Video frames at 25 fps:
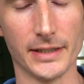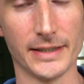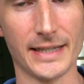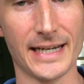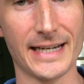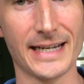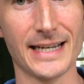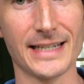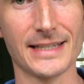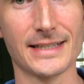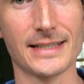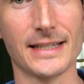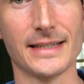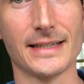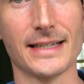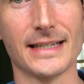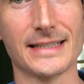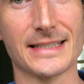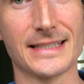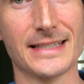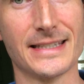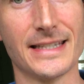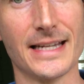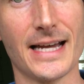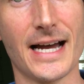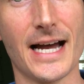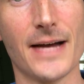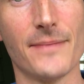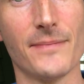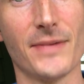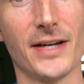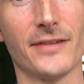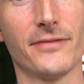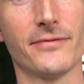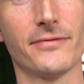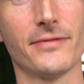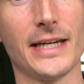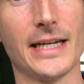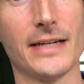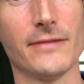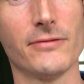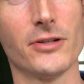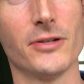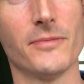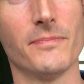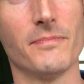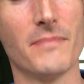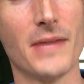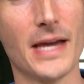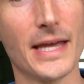And like I said, that's not my
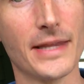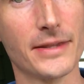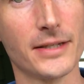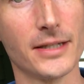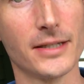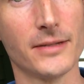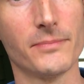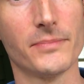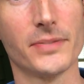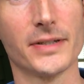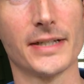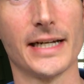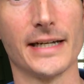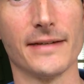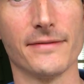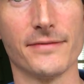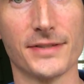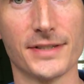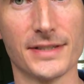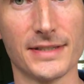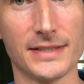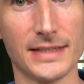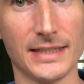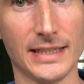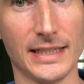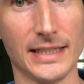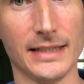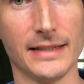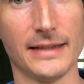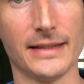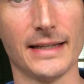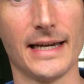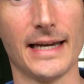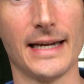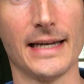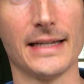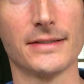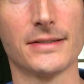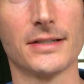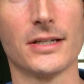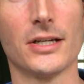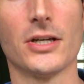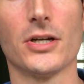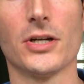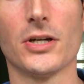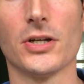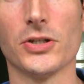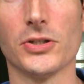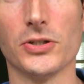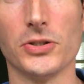favorite method, but I've seen that
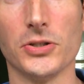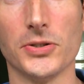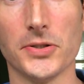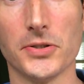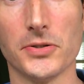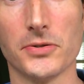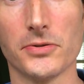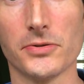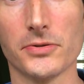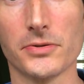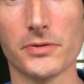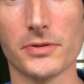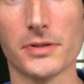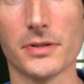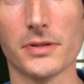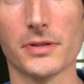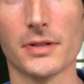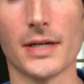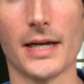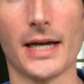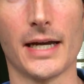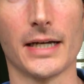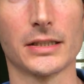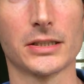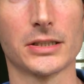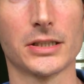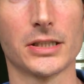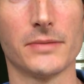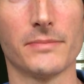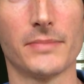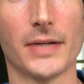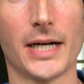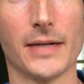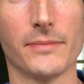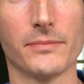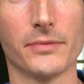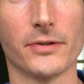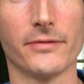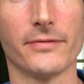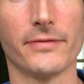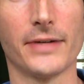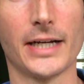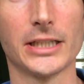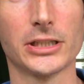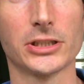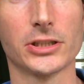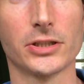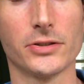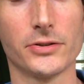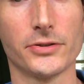used actually by
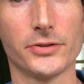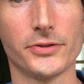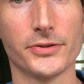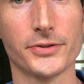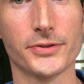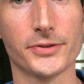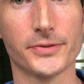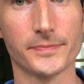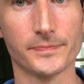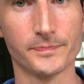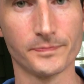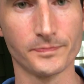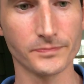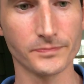professionals.